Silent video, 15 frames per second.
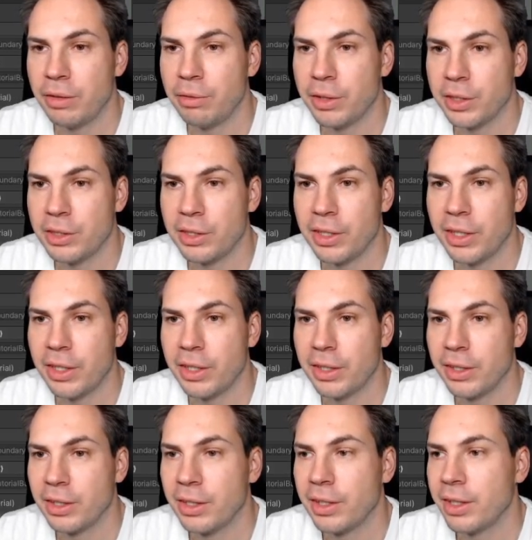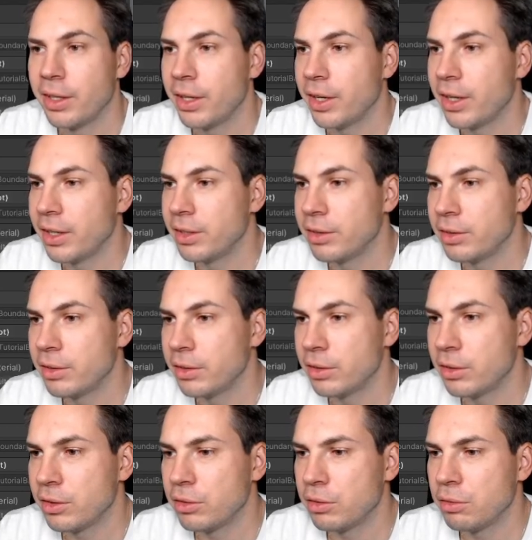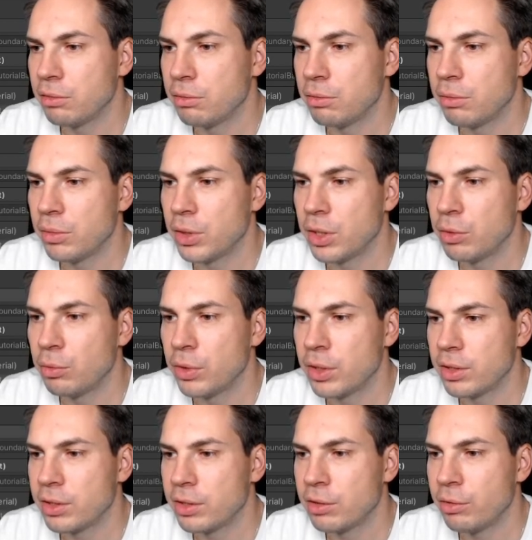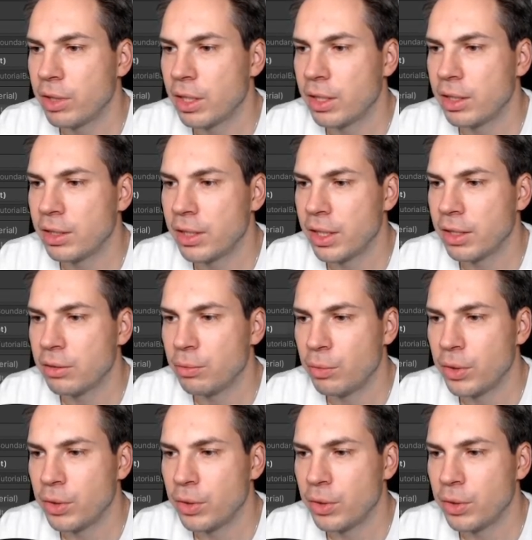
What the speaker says: was there, and it was directly that